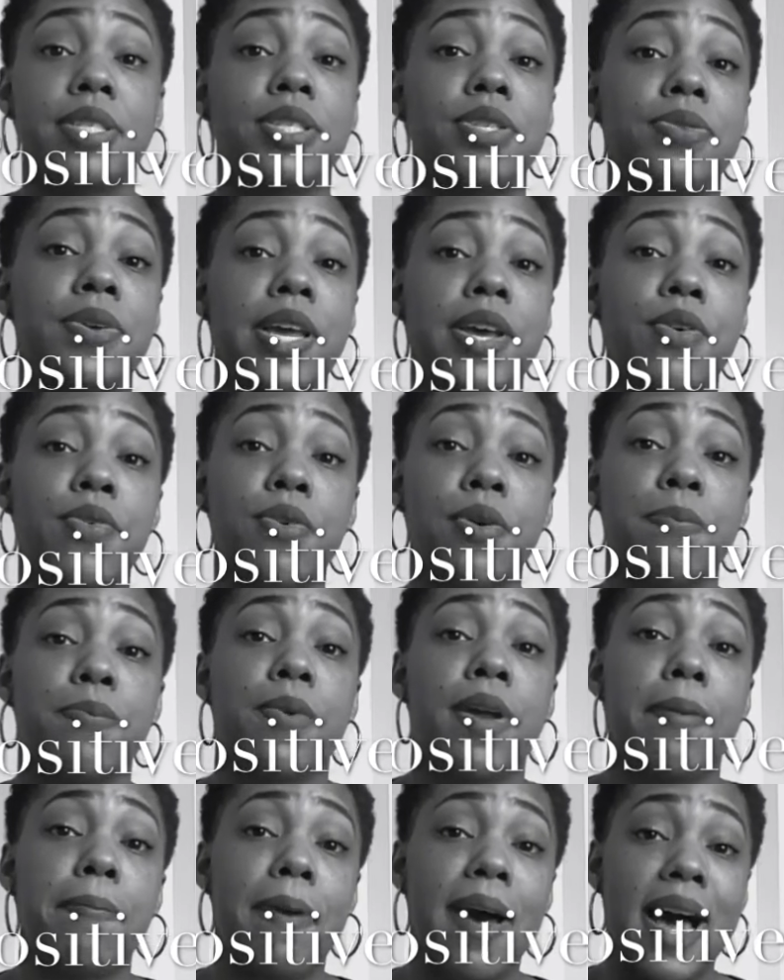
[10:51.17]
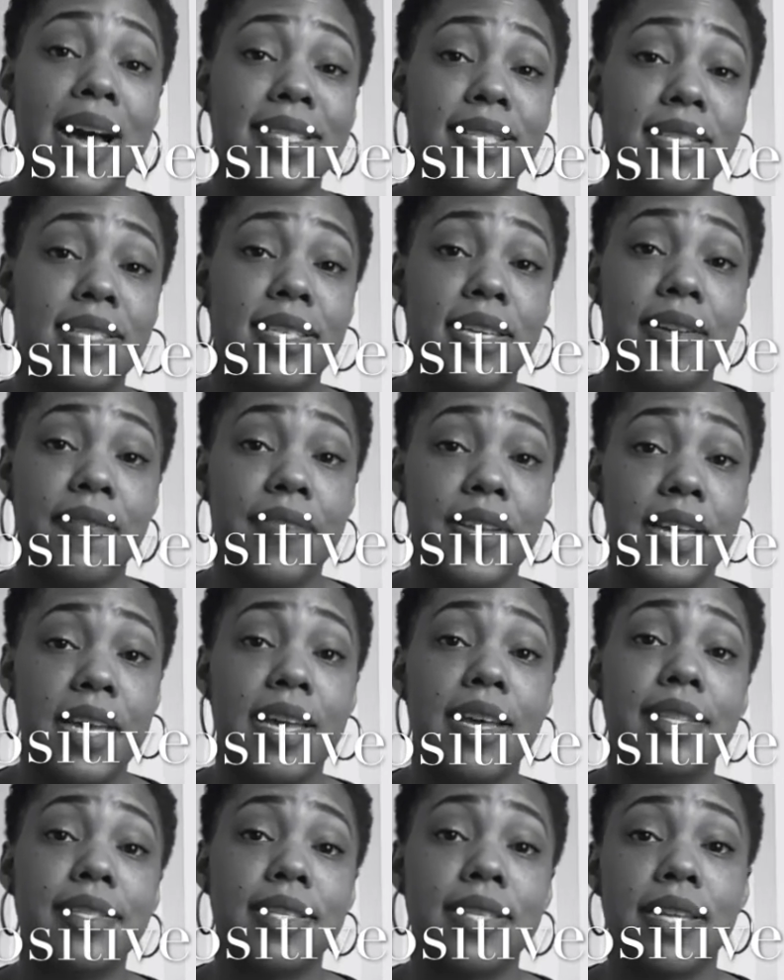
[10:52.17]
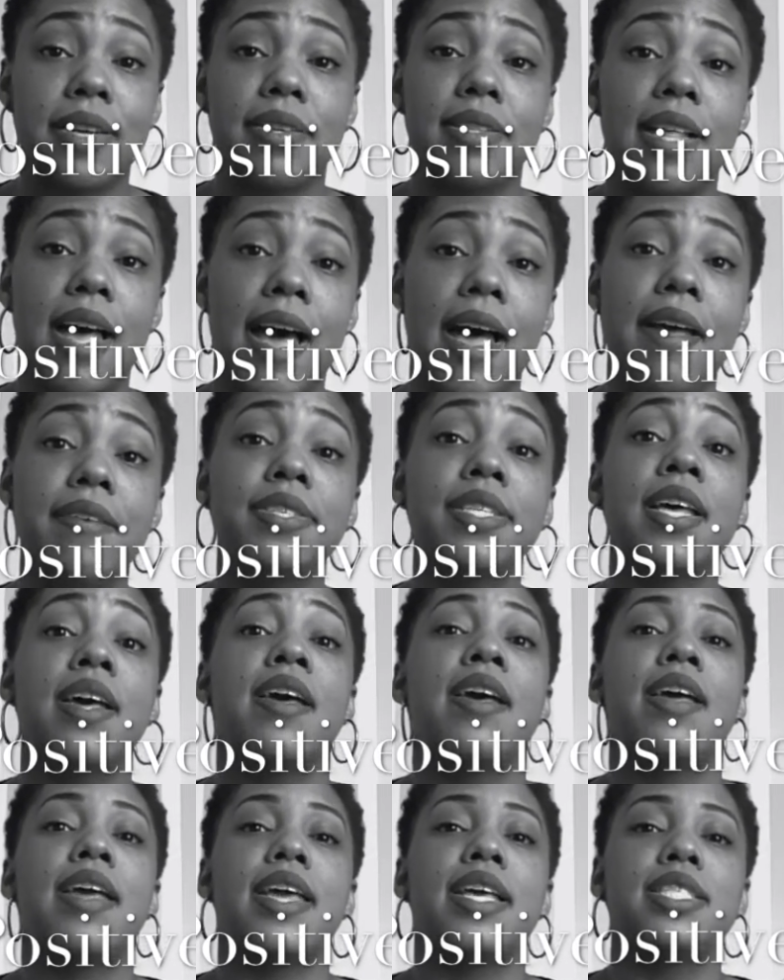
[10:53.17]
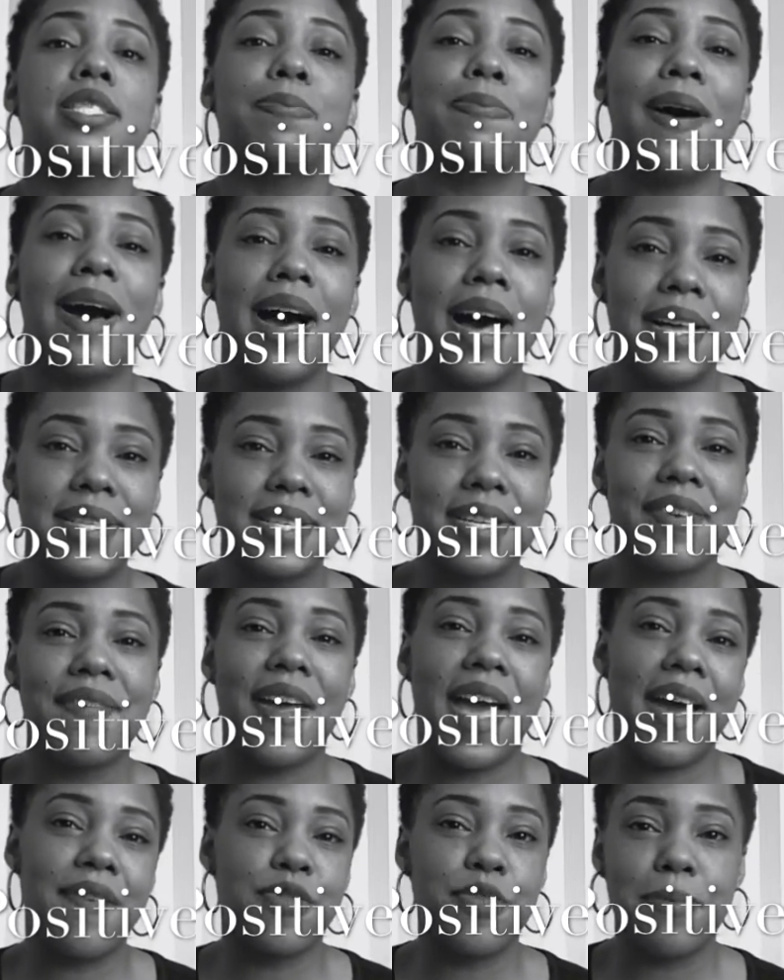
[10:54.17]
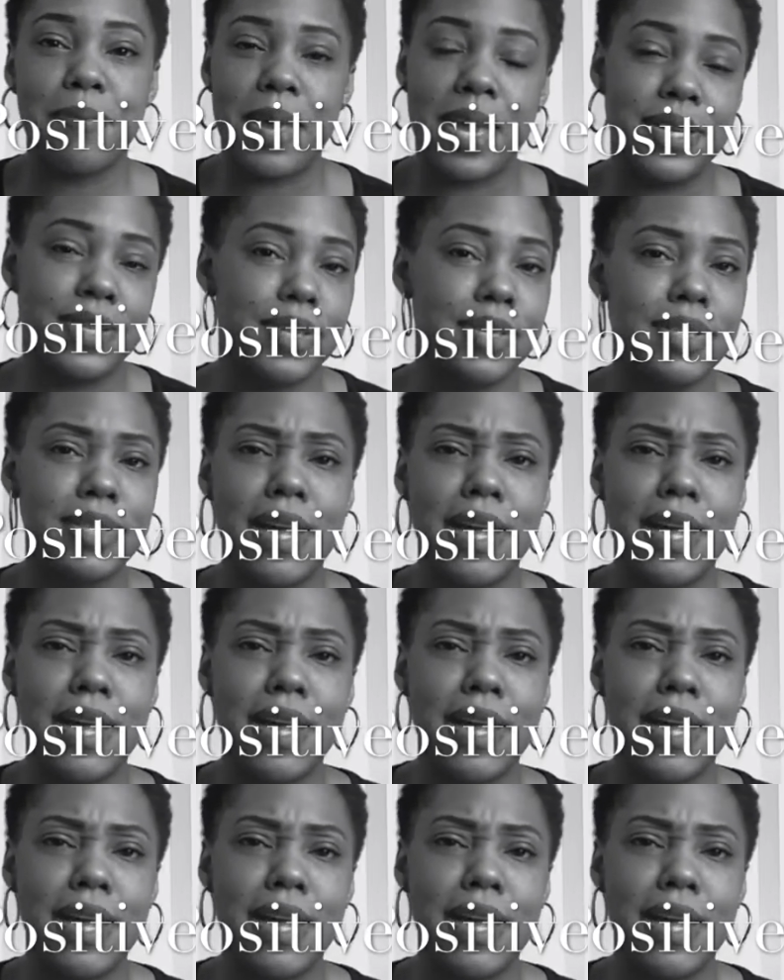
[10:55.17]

to incorporate positivity into their lives is positive affirmations.